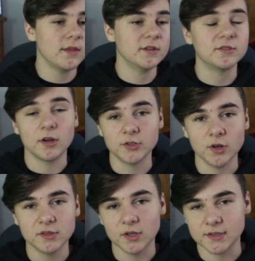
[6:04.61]
This is all
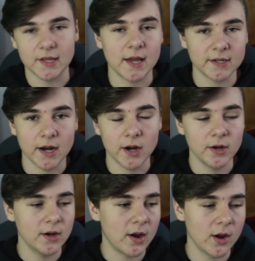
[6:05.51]
jokes, all satire,
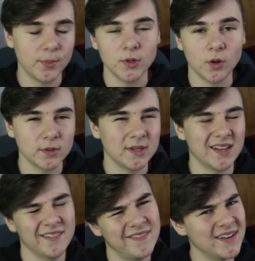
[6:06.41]
you know, I hope you don't get
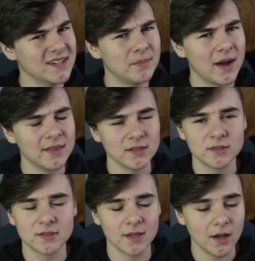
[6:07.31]
offended by
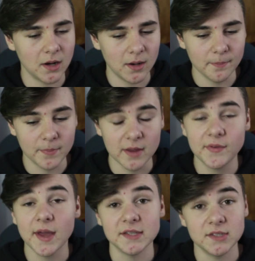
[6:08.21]
this. But if you
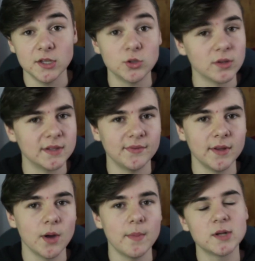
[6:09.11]
guys did enjoy this
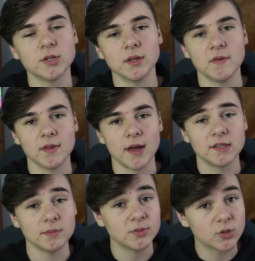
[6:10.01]
video, make sure to leave a like,
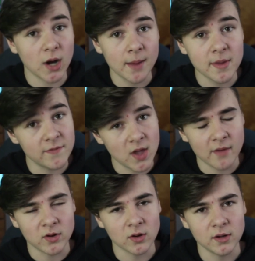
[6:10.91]
subscribe if you
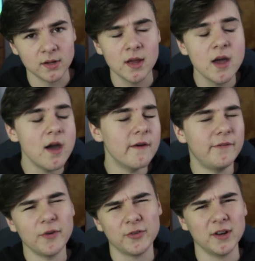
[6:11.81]
haven't already.
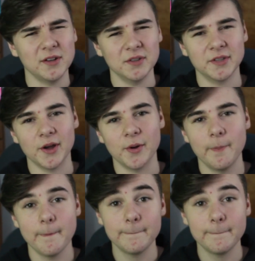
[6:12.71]
Feel free to do so.